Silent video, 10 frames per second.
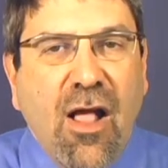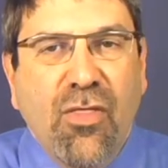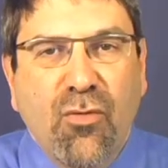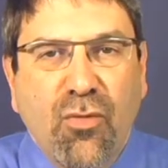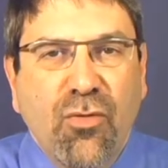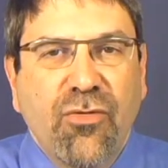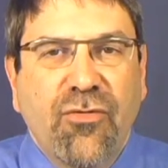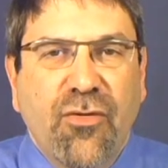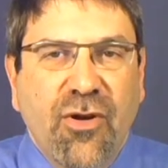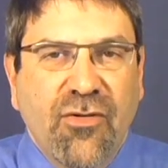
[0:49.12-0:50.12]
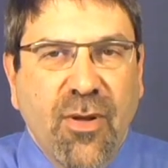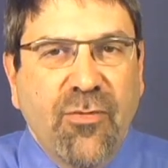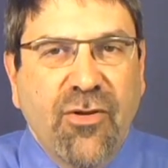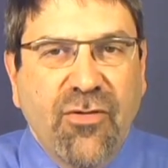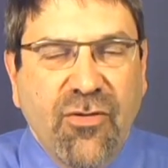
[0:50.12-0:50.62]
the rules for
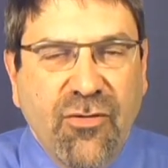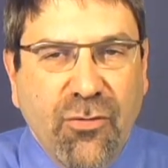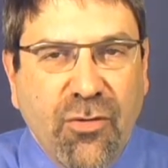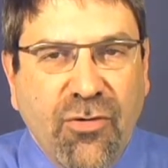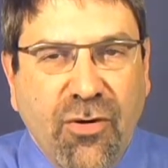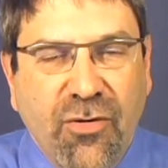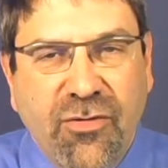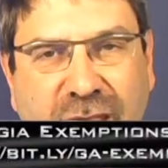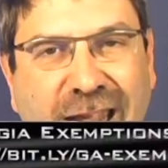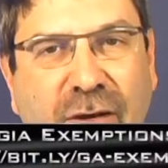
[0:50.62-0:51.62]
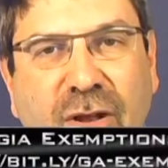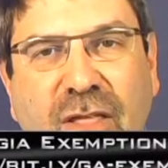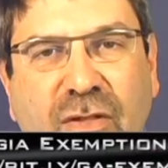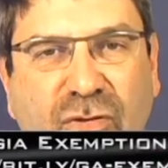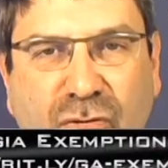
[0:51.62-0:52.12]
exemptions in Georgia are set out
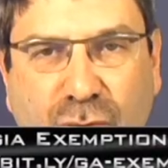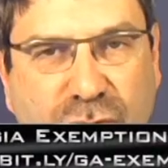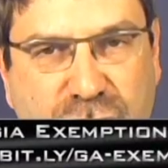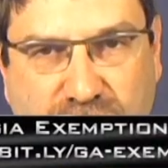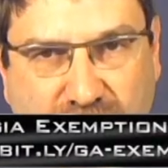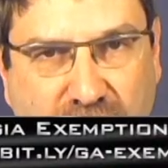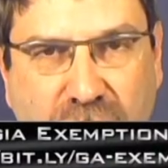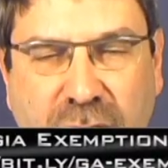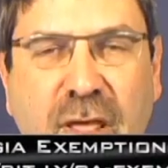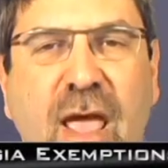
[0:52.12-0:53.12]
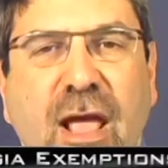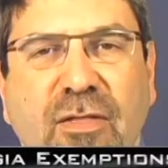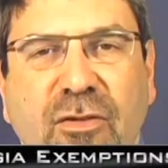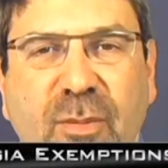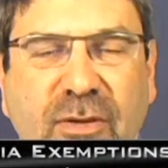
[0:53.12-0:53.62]
in the Georgia Code.
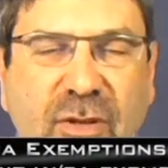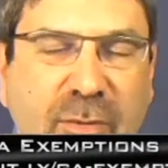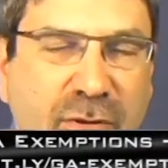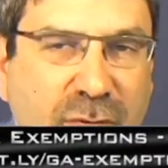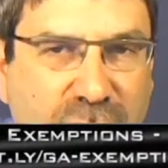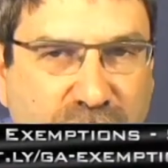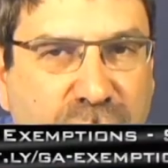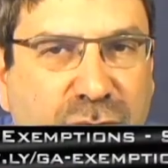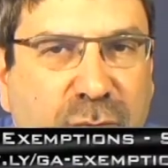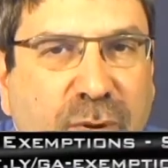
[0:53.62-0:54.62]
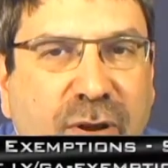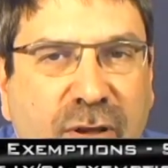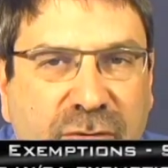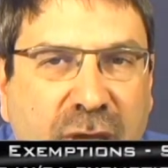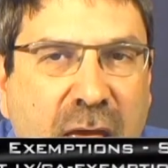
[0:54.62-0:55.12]
This may seem a little unusual
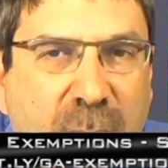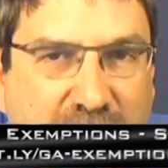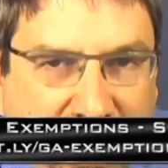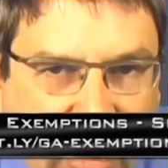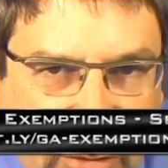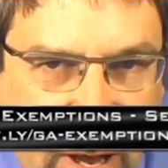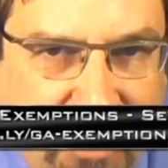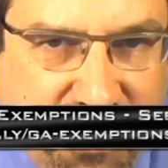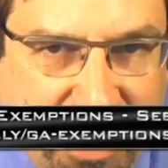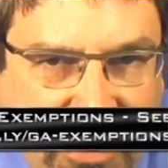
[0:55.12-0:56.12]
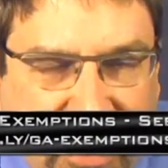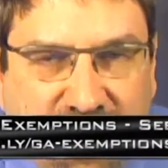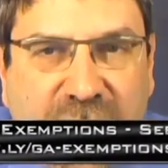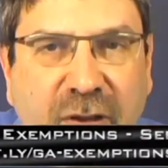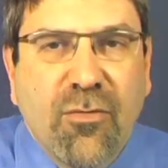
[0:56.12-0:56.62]
because bankruptcy obviously is a
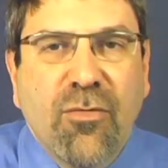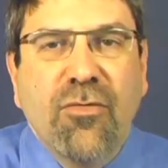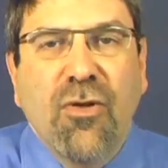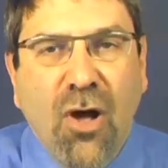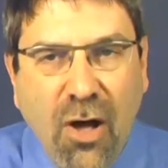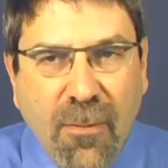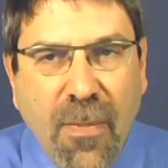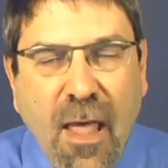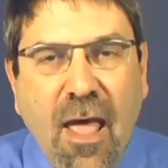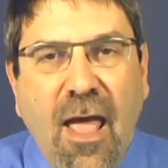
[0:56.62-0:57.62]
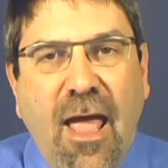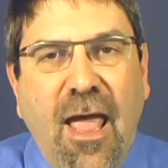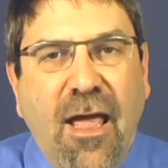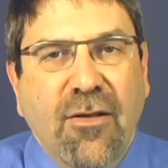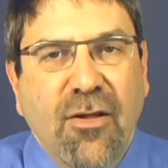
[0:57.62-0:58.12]
federal law,
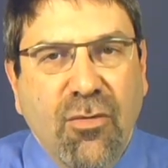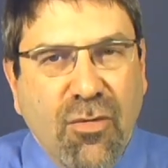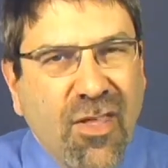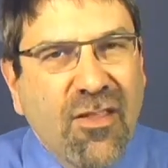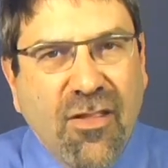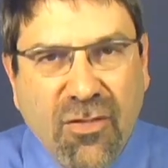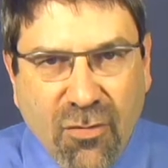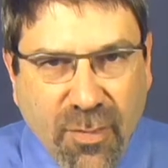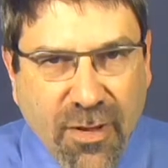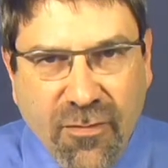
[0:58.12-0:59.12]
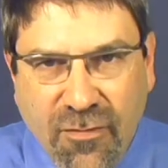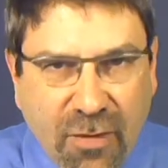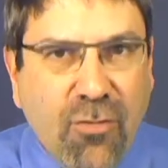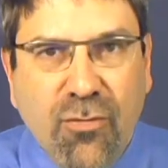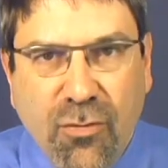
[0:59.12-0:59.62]
and you'd think that there would be
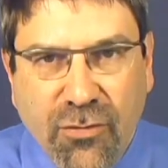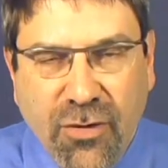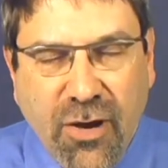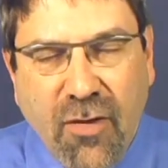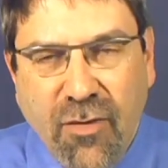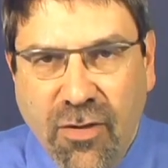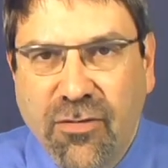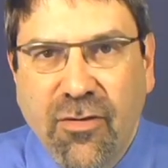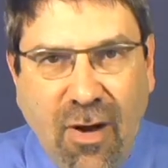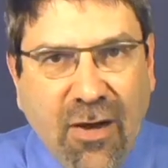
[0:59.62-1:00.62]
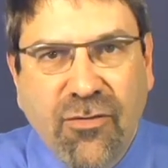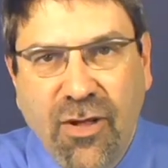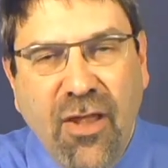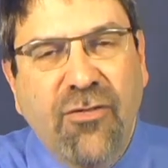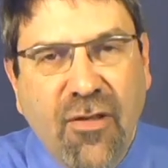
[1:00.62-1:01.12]
federal rules that cover this, and there
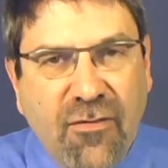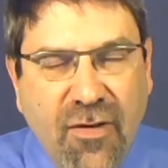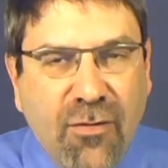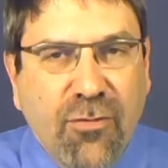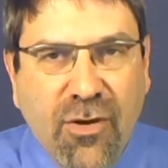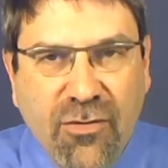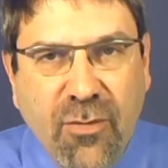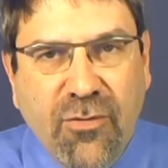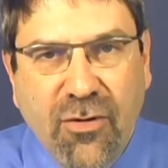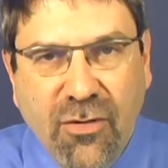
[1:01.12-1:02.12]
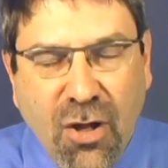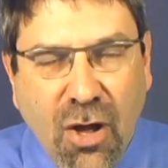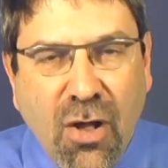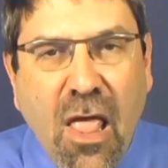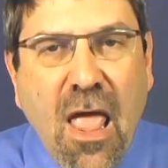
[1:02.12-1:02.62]
actually is a federal exemption
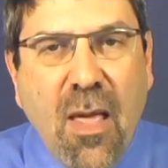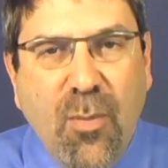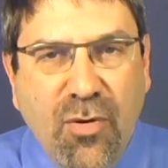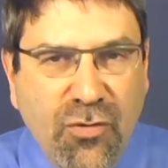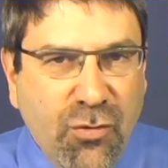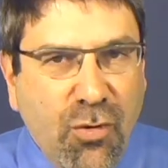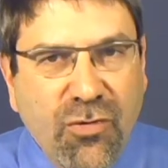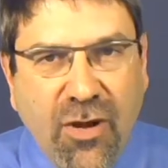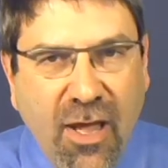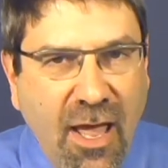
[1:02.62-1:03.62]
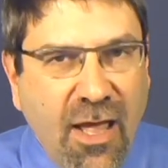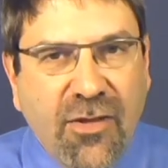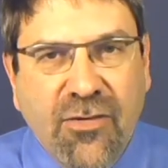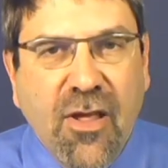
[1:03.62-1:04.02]
law, but Georgia has